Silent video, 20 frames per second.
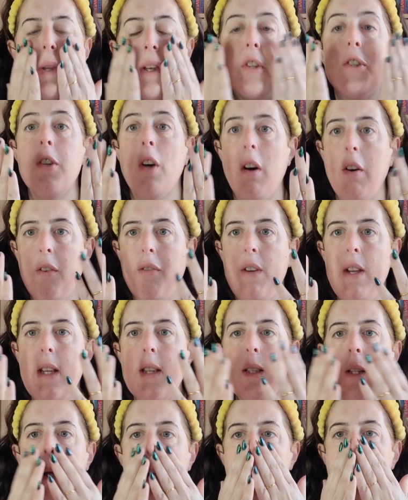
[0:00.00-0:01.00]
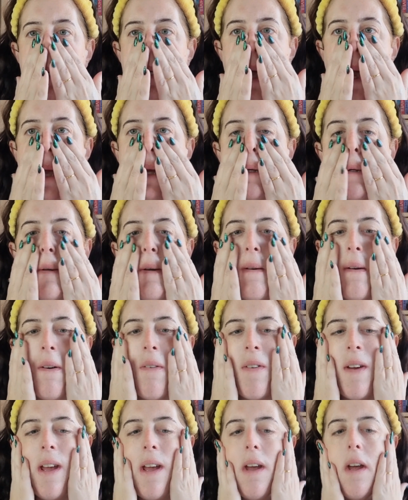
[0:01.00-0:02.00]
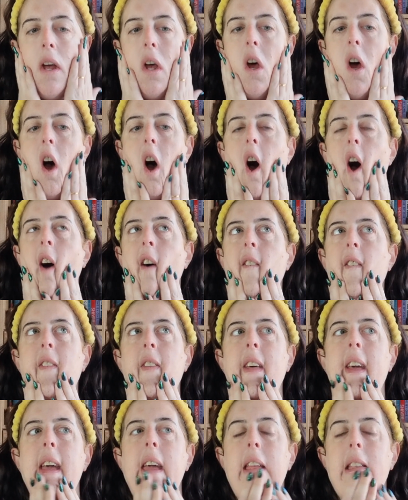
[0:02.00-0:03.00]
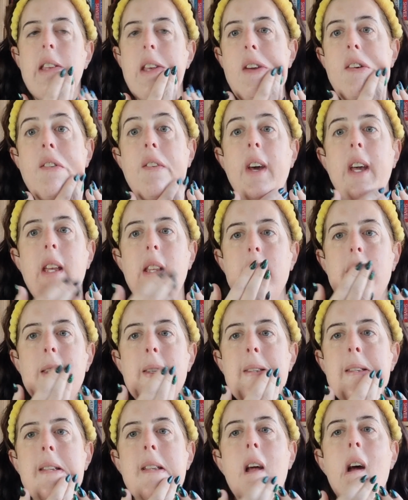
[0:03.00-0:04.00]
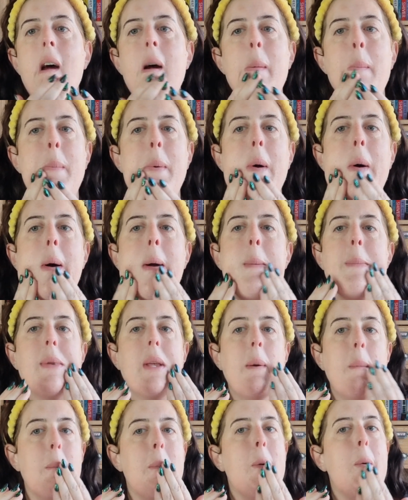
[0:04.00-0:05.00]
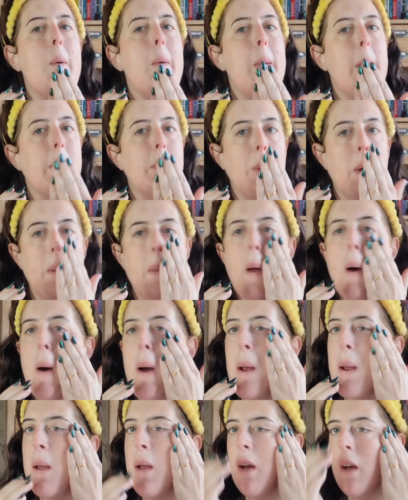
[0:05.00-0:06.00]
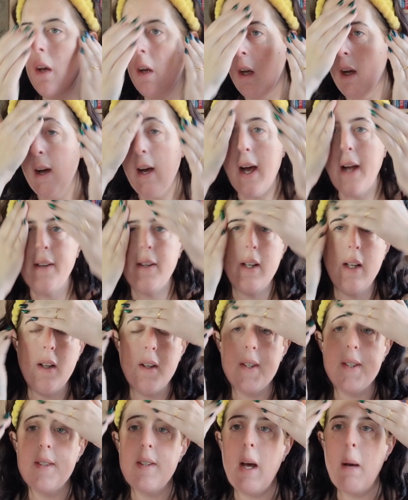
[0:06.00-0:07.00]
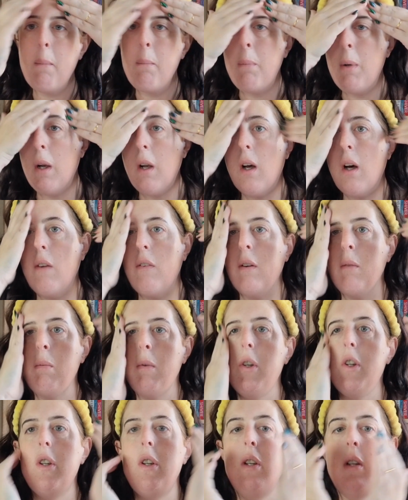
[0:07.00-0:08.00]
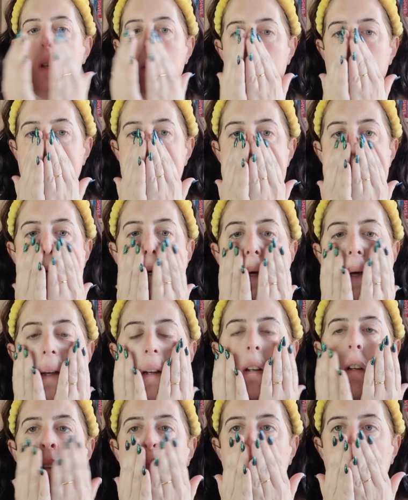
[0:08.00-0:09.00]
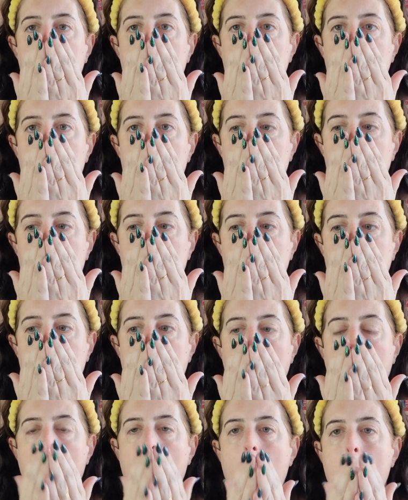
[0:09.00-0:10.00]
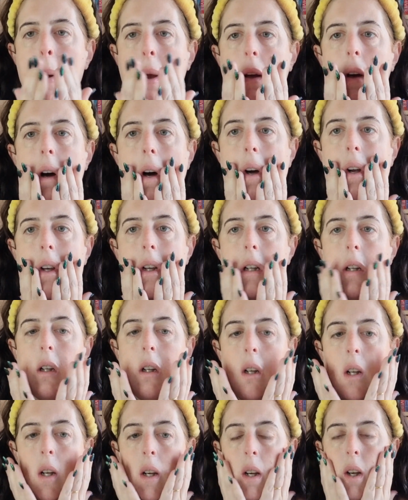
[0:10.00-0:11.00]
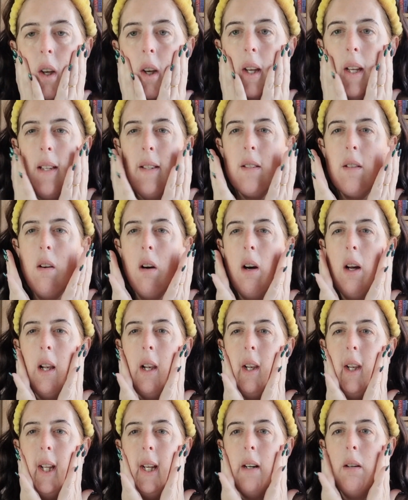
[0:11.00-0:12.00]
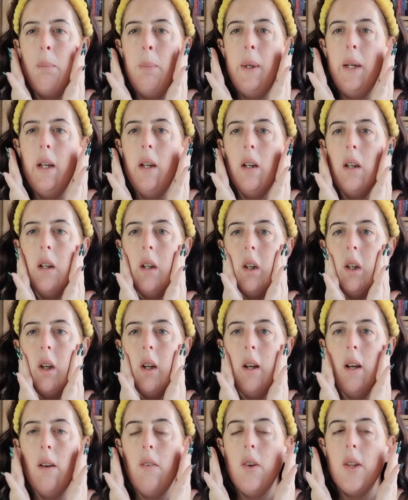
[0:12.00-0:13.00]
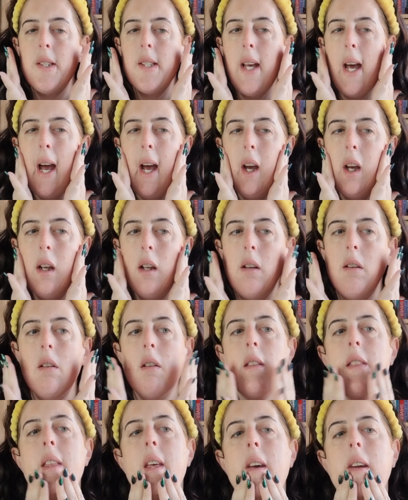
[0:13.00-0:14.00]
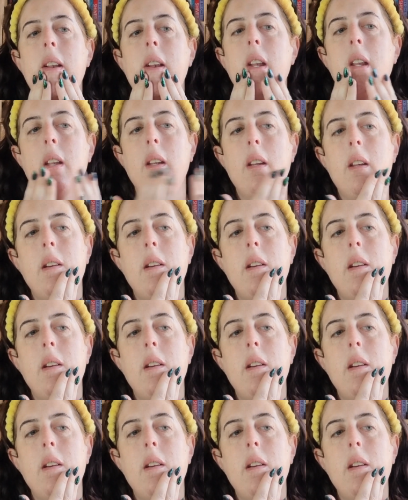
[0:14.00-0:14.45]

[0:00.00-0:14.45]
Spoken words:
softness, like the texture of it, of the Too Faced Primed and Poreless one that I had a little sample of and was using. Oh my god. It's got a little bit of attack, nothing